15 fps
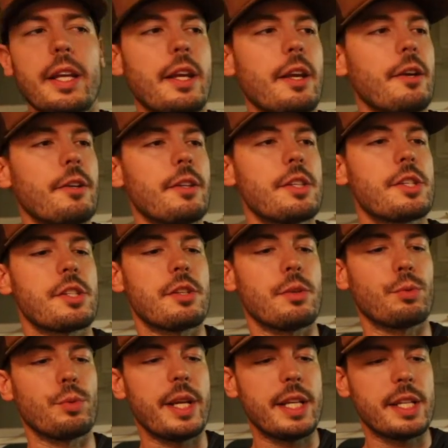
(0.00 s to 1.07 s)
here. This is a
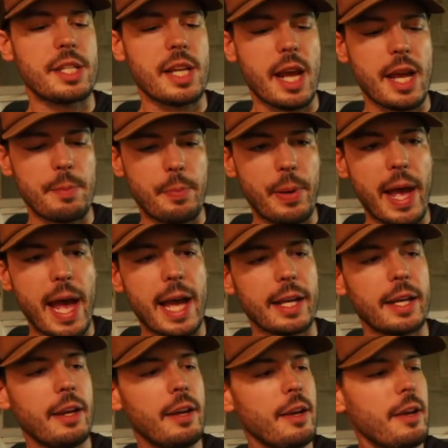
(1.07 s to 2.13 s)
redesigned
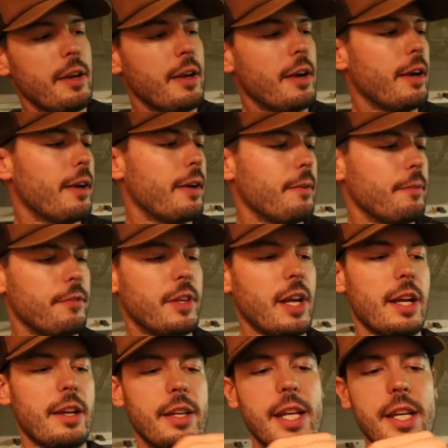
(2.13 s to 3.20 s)
pack. You've
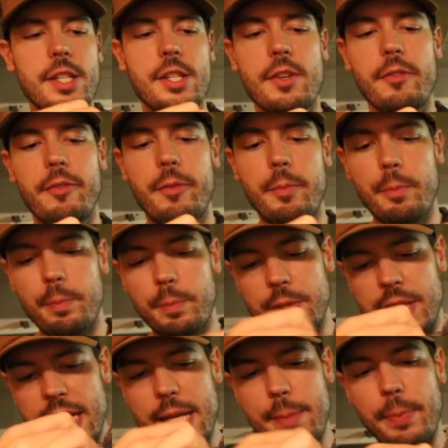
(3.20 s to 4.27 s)
got
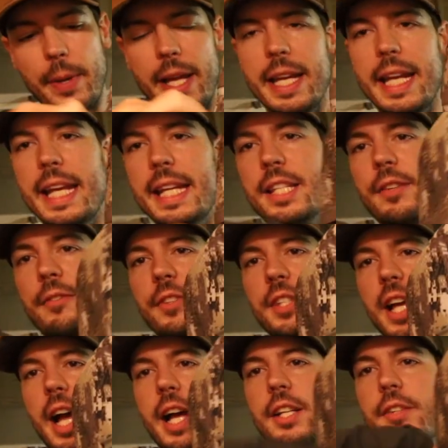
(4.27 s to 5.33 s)
deep adhesive
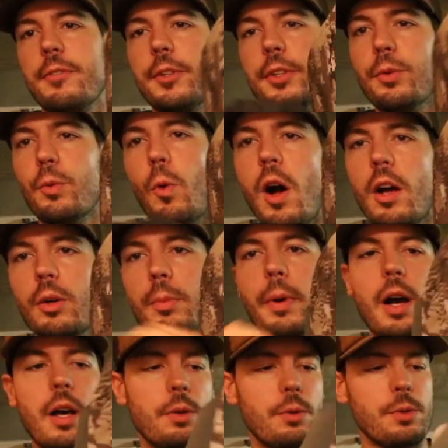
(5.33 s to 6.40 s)
sides for either water
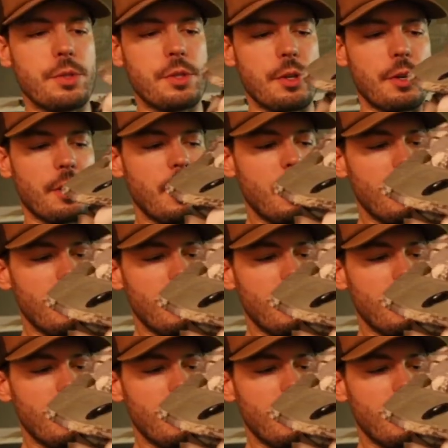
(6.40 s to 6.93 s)
bottles or